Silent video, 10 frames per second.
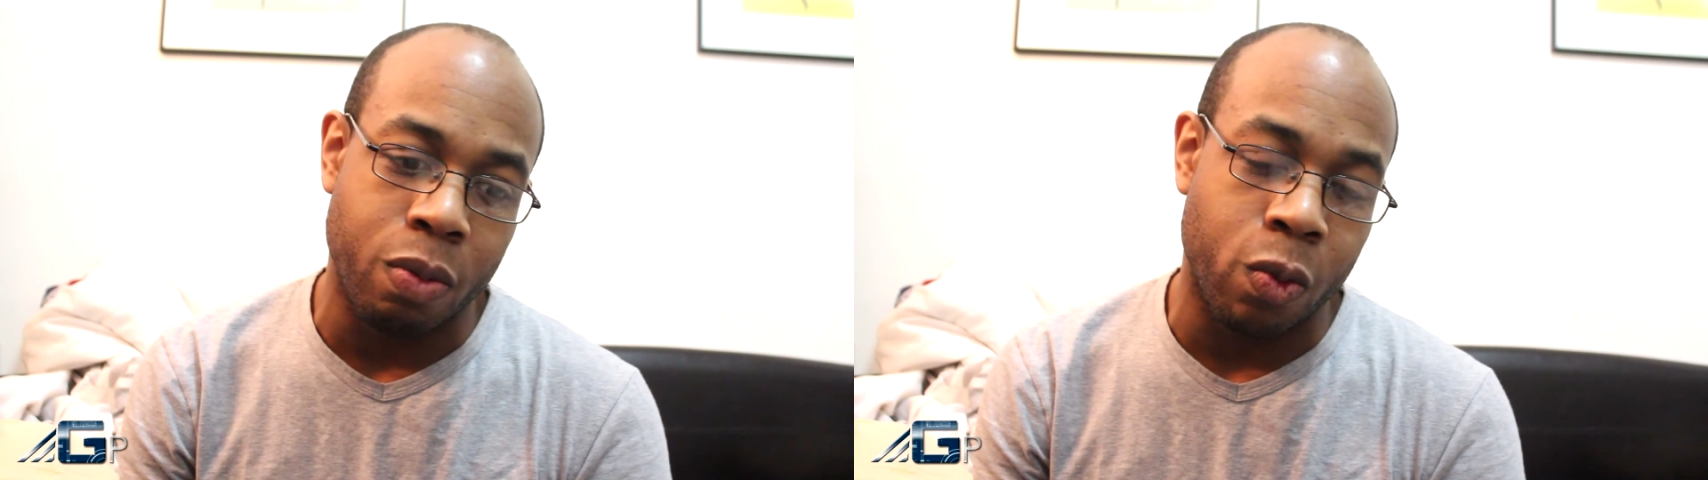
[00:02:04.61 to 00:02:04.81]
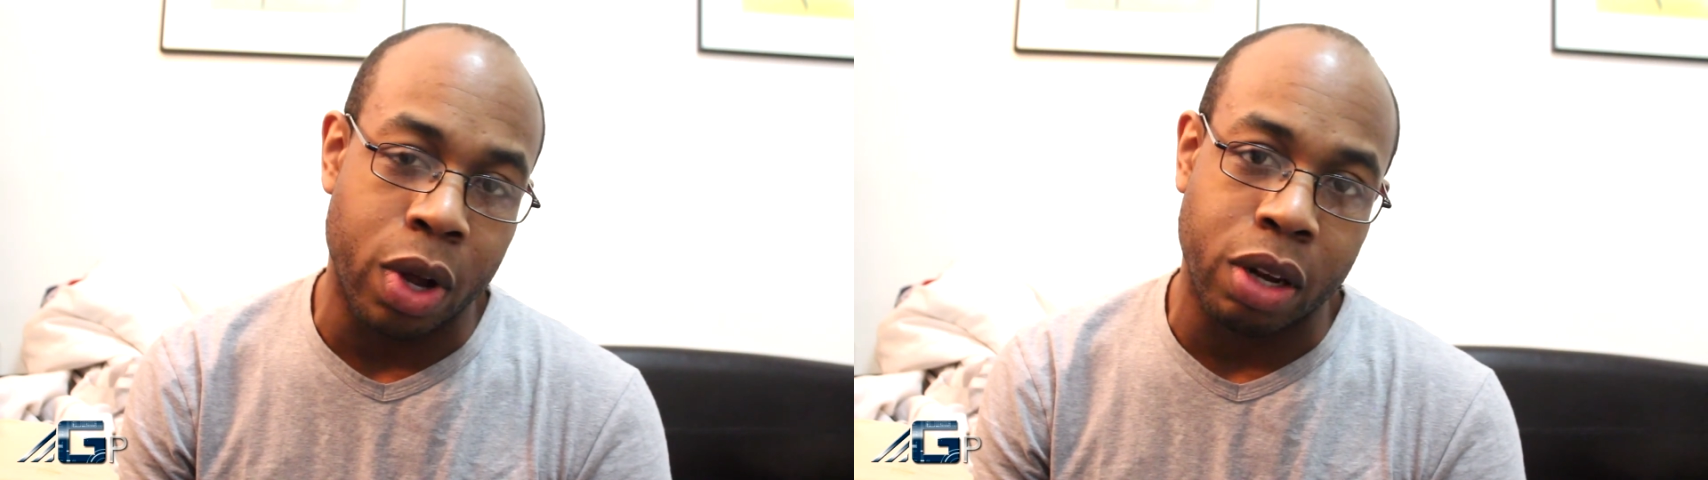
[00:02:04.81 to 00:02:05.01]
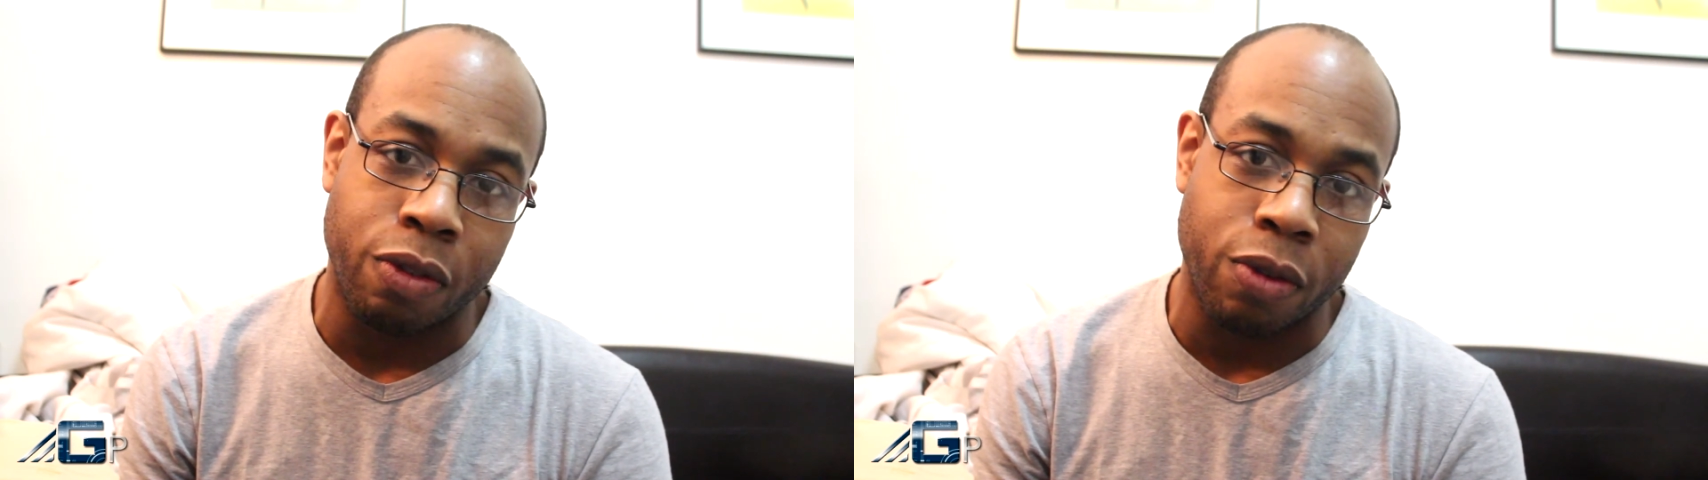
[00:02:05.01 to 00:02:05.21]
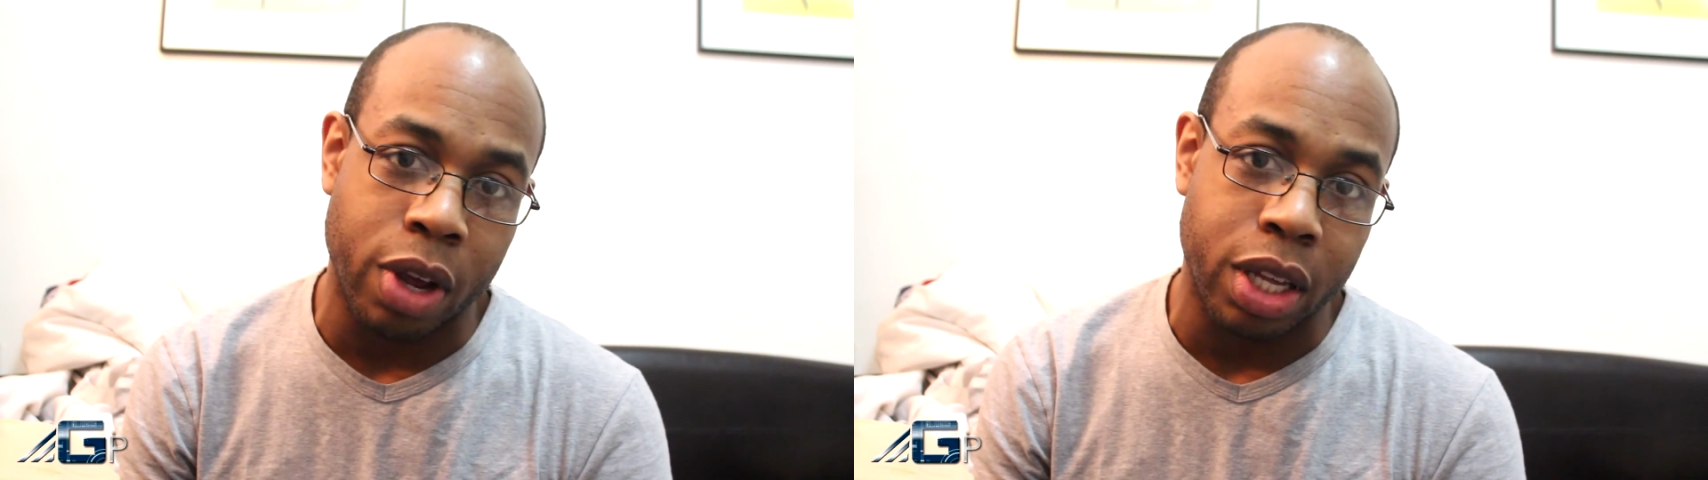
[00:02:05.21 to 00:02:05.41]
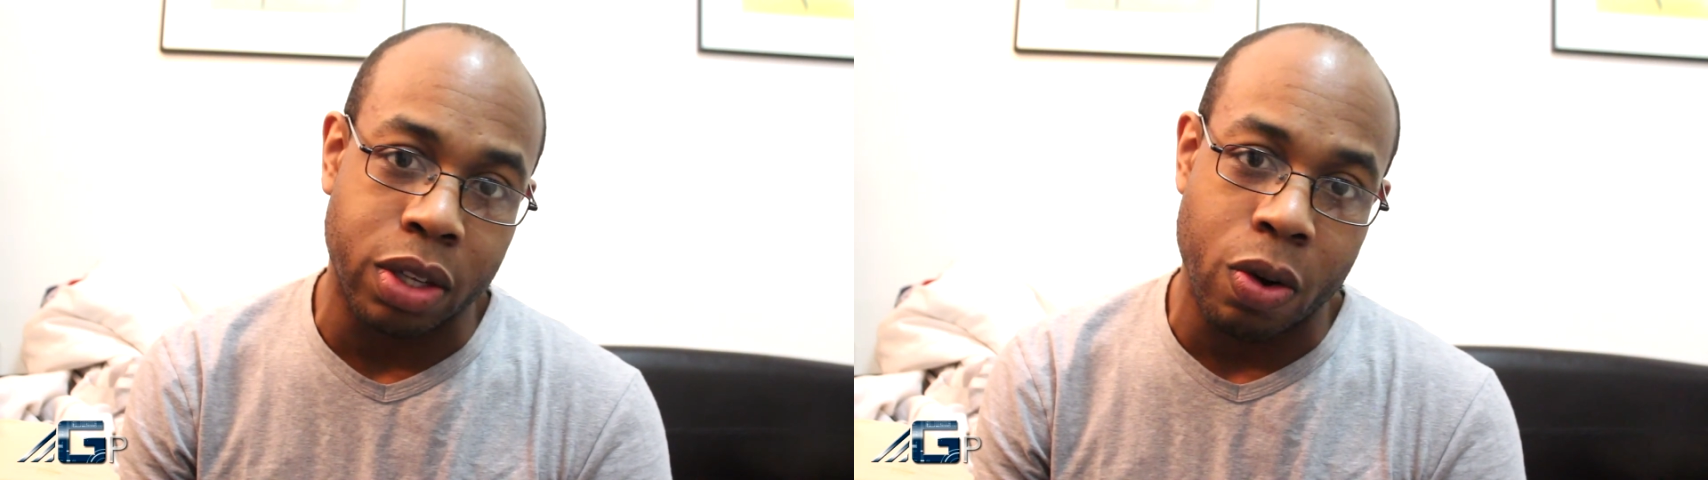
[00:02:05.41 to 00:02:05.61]
what the
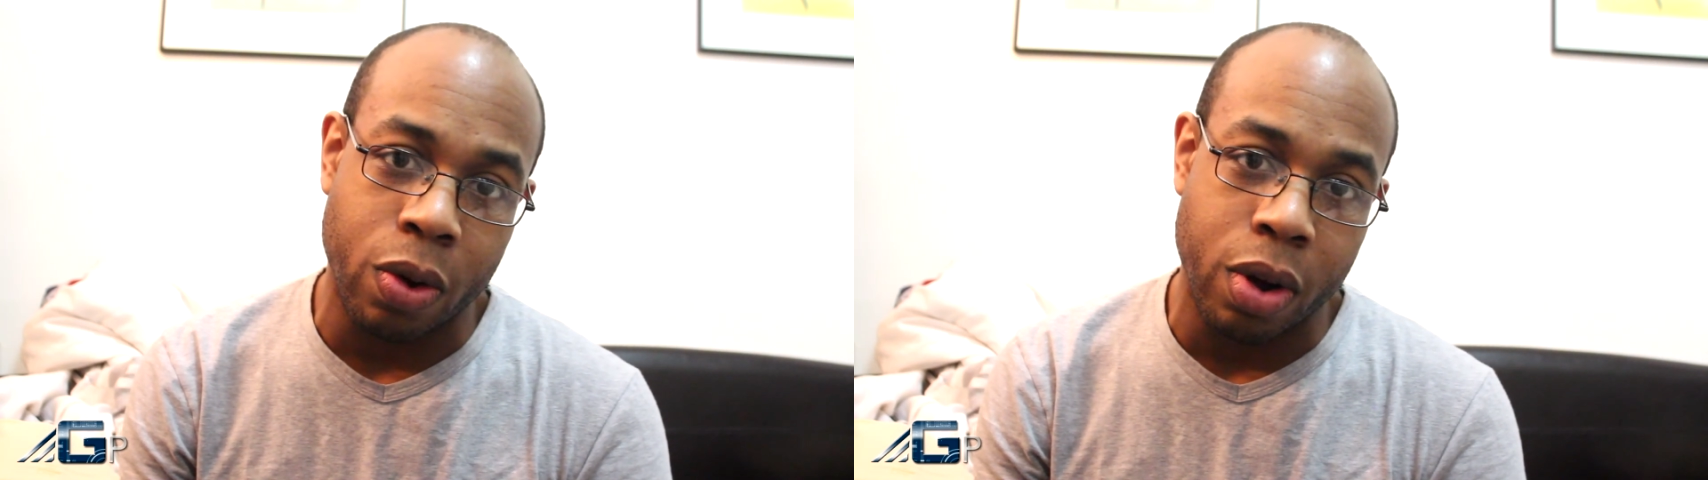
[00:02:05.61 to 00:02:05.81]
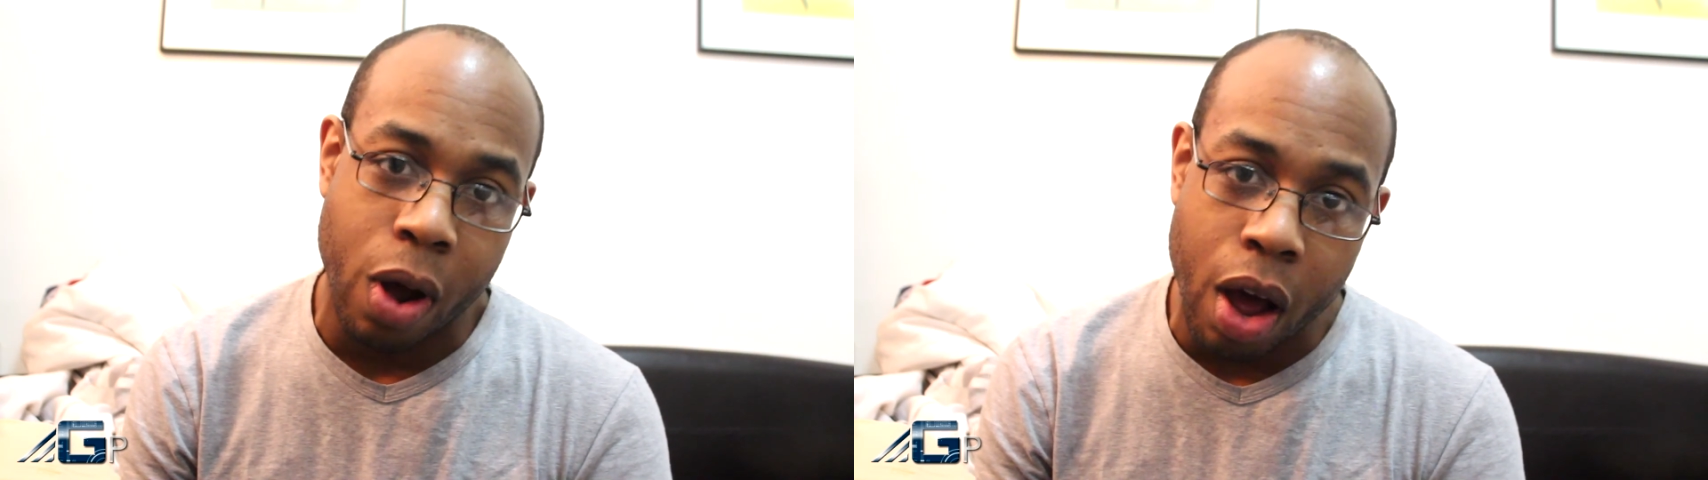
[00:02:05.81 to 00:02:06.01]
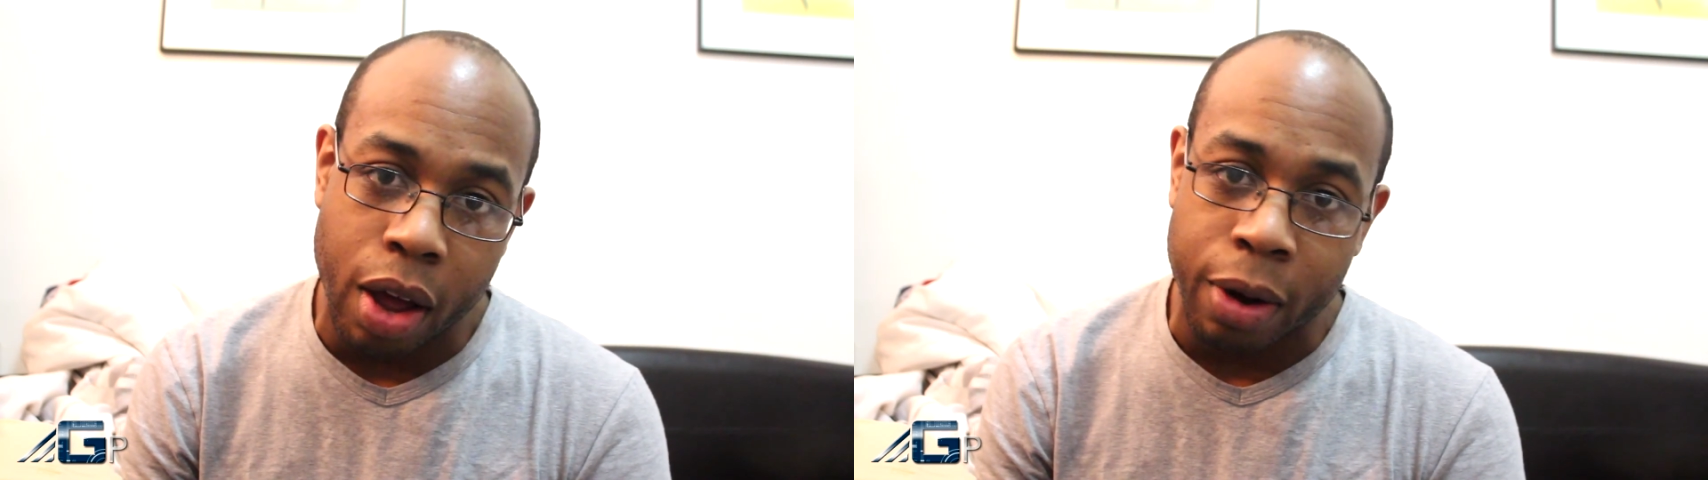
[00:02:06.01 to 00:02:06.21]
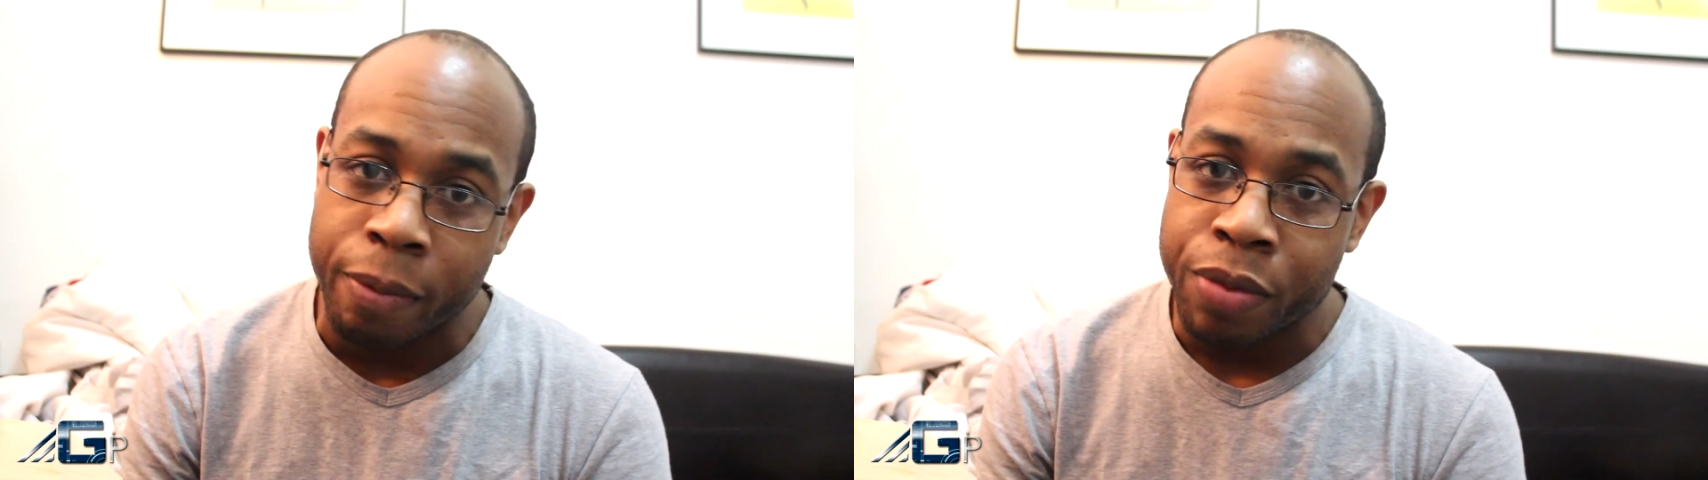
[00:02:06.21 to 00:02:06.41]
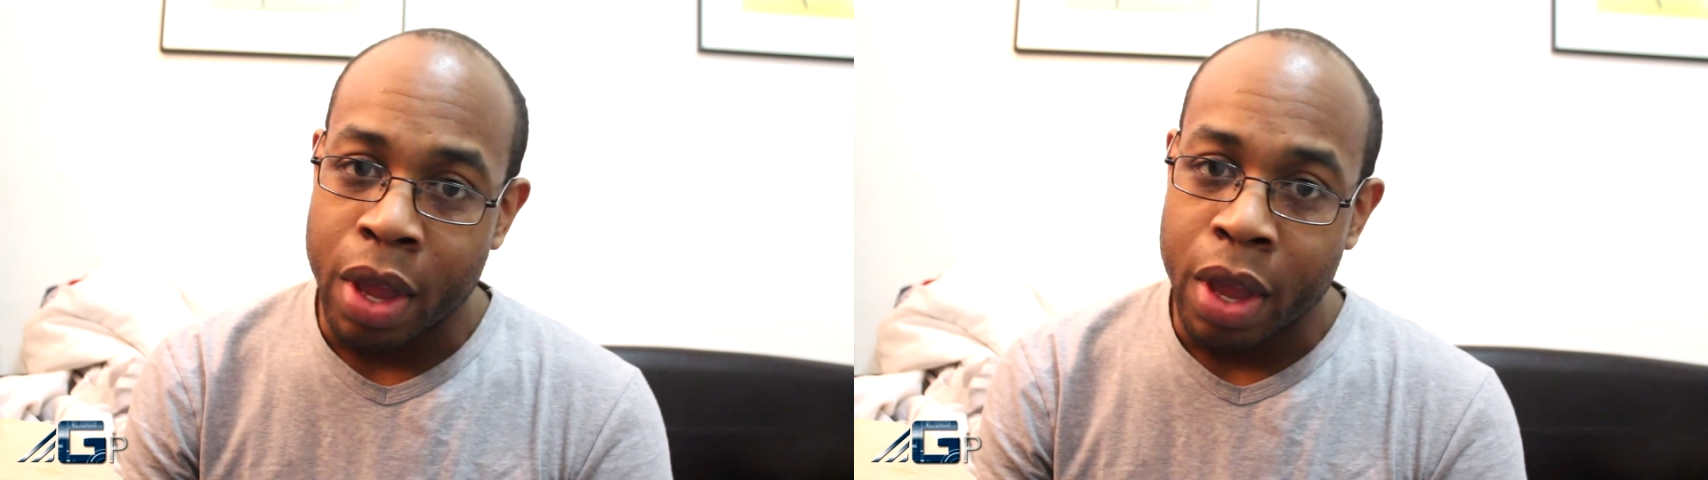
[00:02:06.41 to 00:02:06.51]
freak is going on.